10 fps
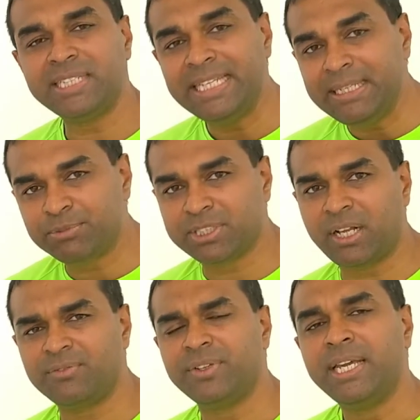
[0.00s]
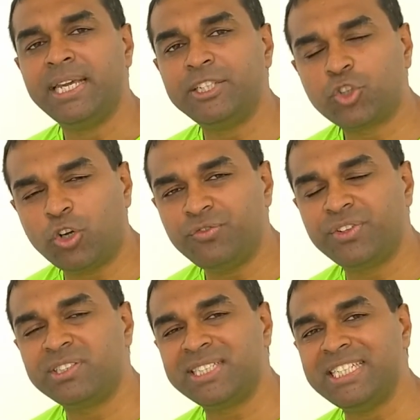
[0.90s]
in himself, his
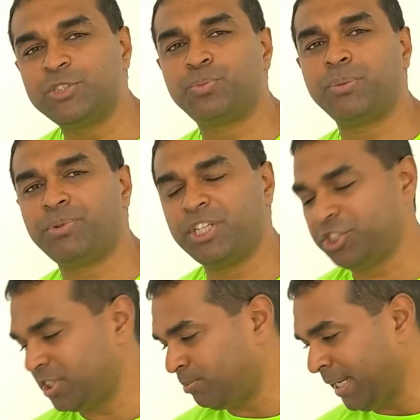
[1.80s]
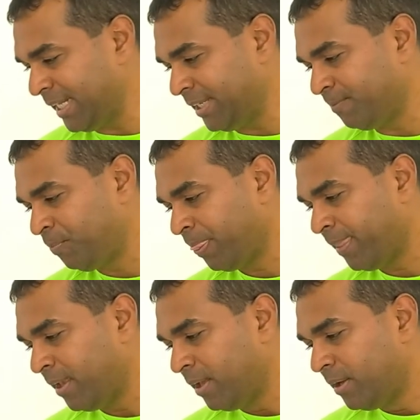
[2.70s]
confidence in his preparation and planning.
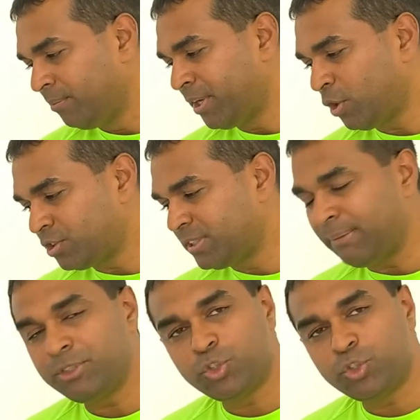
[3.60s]
Because number